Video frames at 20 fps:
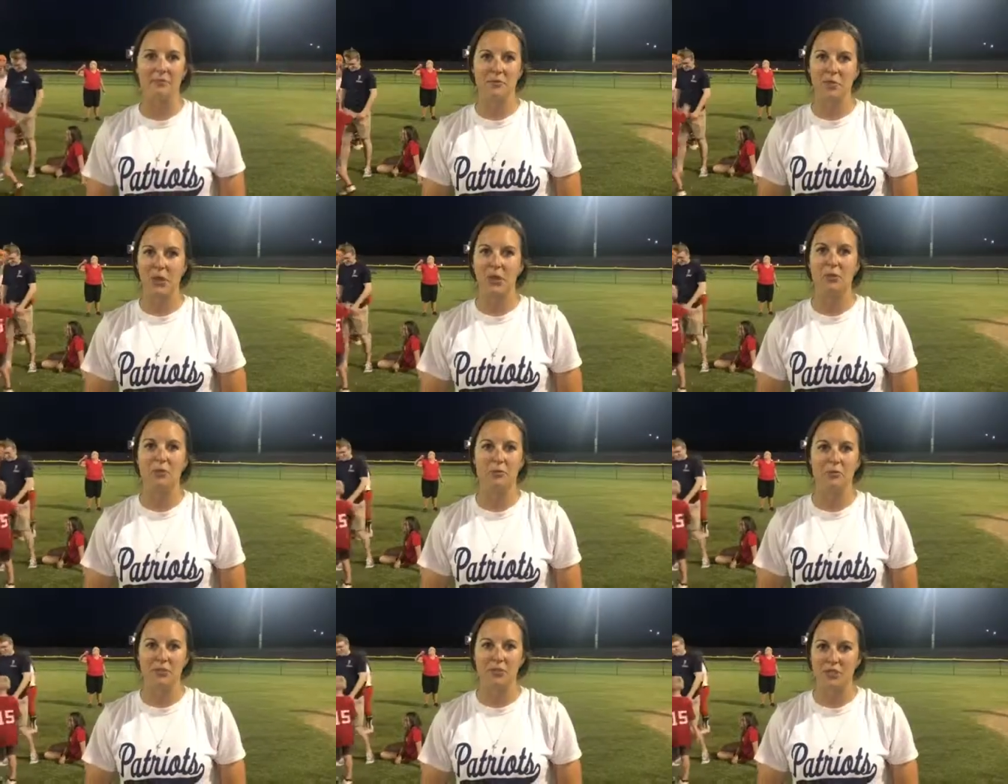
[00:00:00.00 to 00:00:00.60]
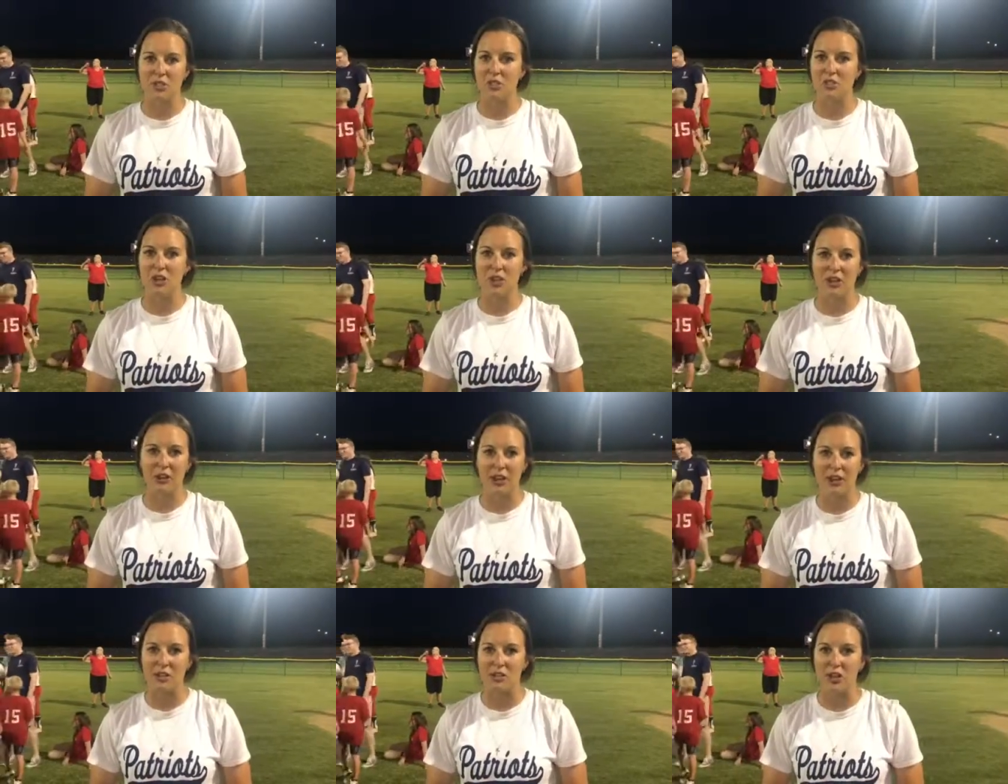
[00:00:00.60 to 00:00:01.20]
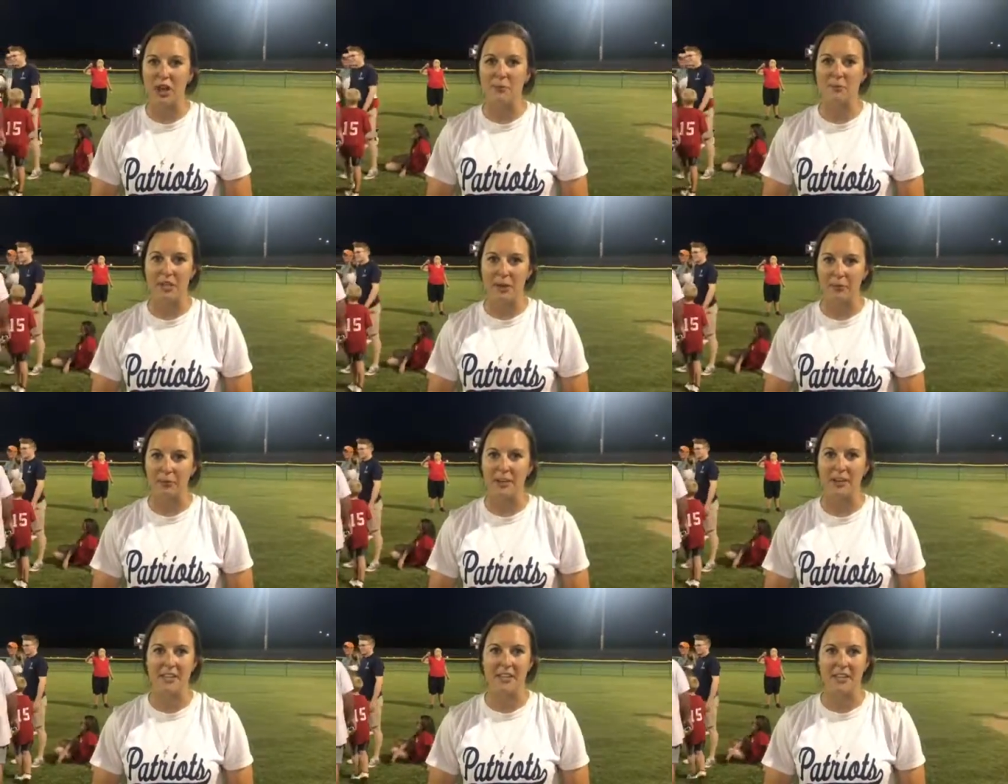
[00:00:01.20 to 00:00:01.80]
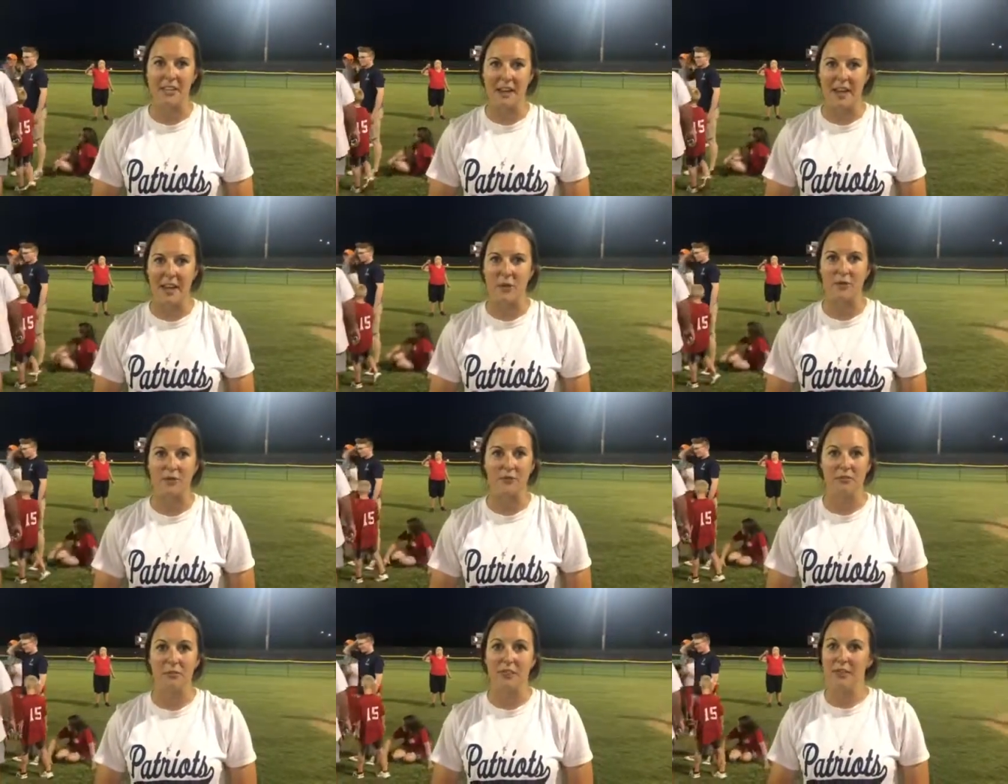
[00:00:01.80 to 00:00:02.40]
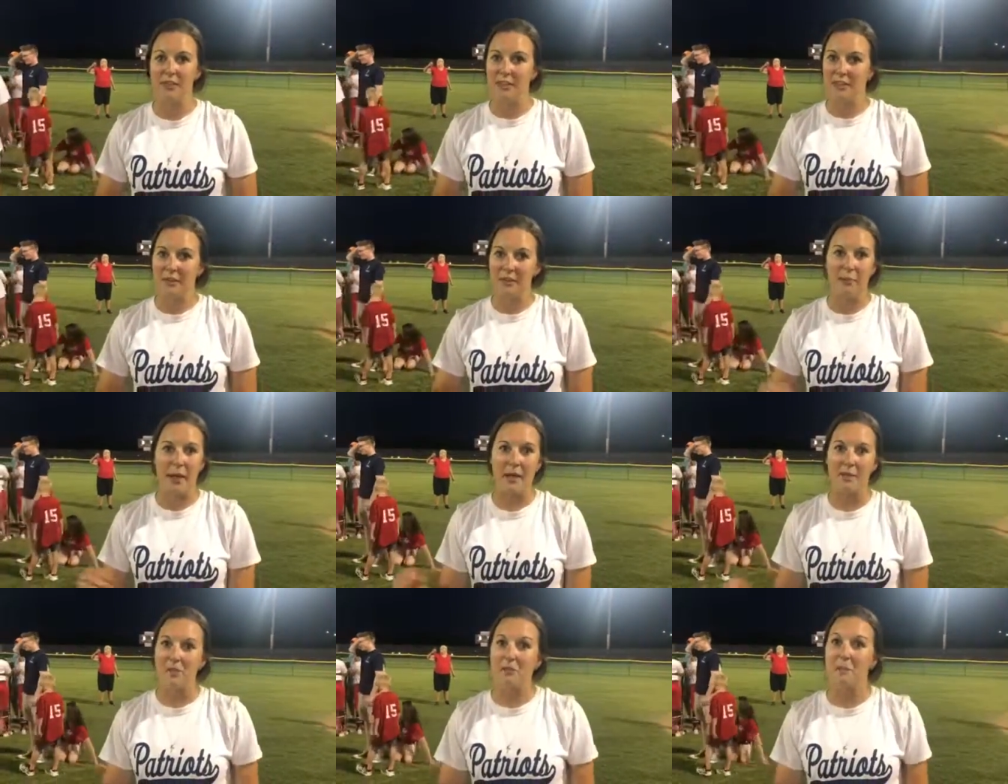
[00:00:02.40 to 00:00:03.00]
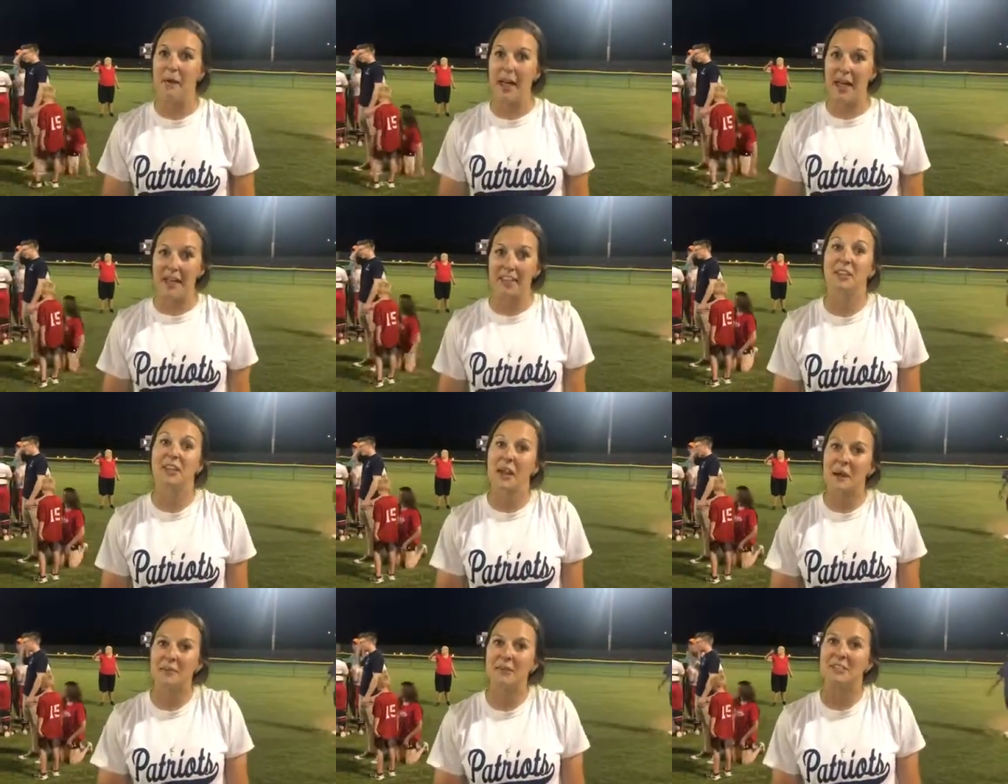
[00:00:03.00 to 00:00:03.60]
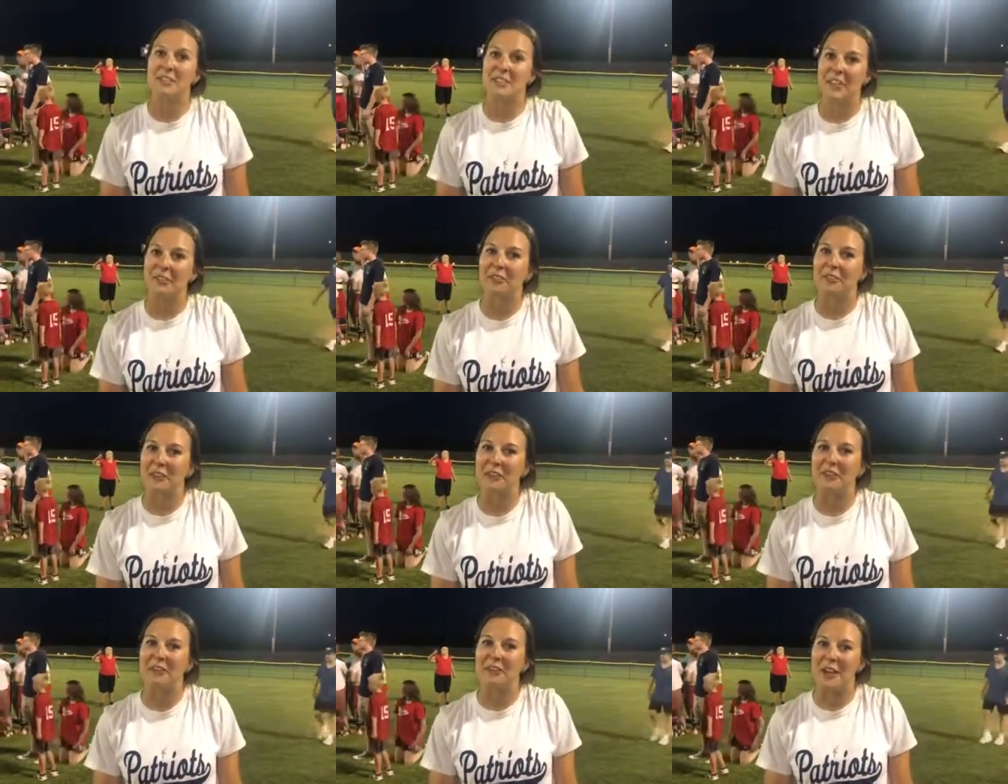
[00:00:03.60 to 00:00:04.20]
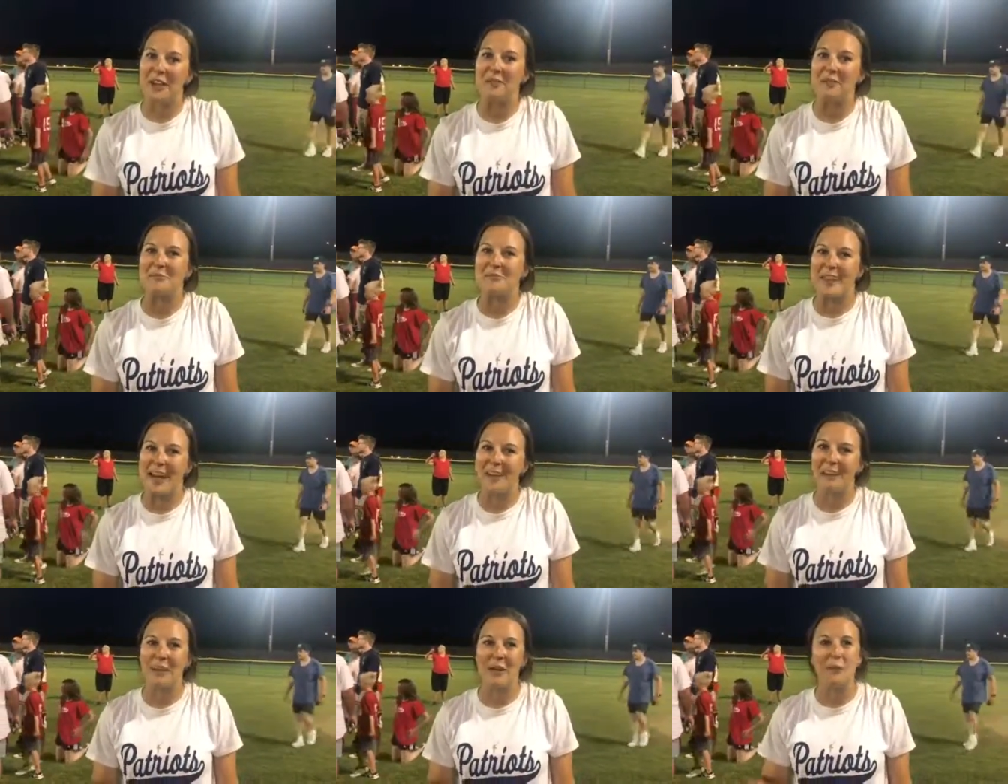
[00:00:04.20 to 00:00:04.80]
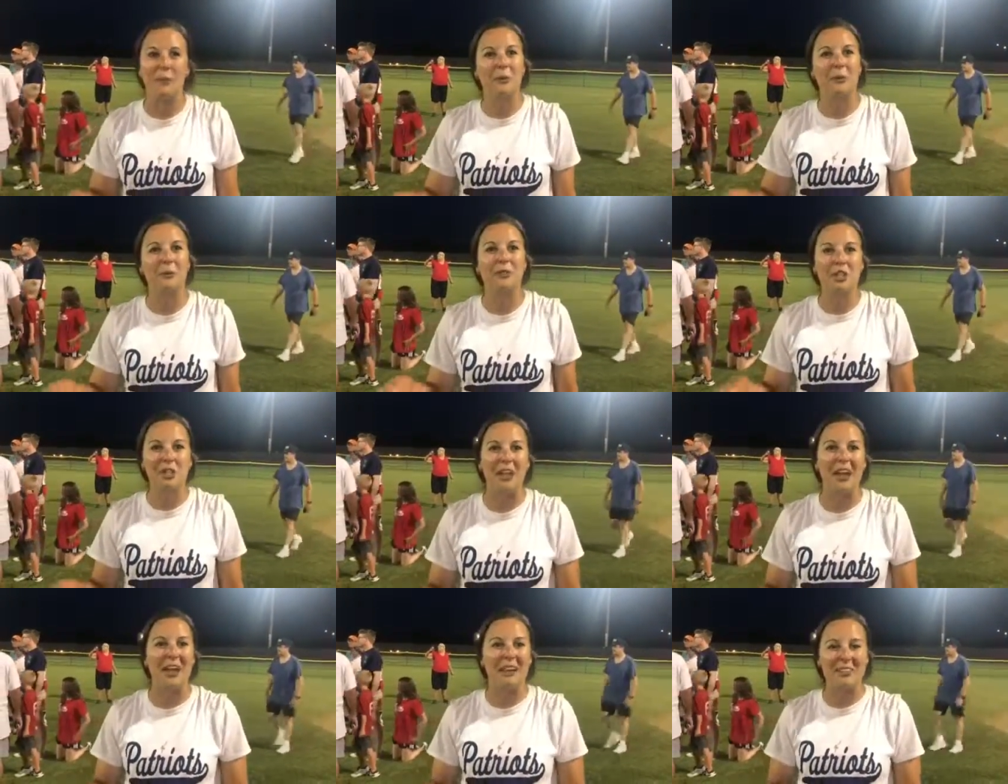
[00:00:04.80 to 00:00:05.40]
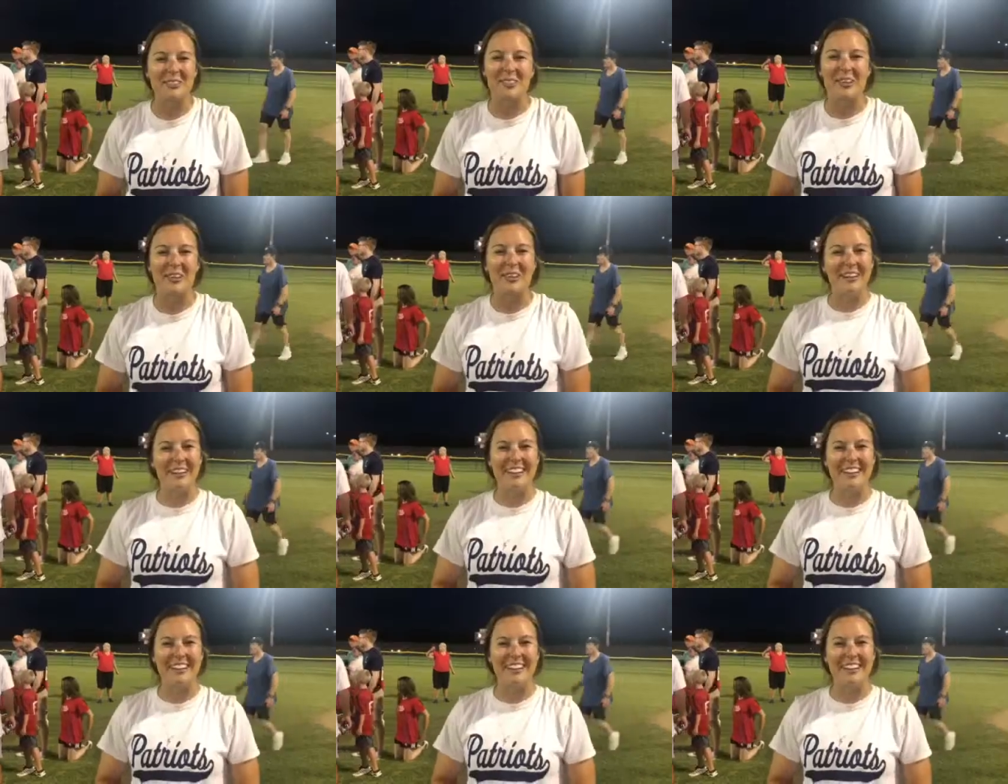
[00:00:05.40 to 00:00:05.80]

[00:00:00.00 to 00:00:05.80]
So she's done a great job separating that out and bouncing back. And the gummies definitely do help it out, help her chill out. So.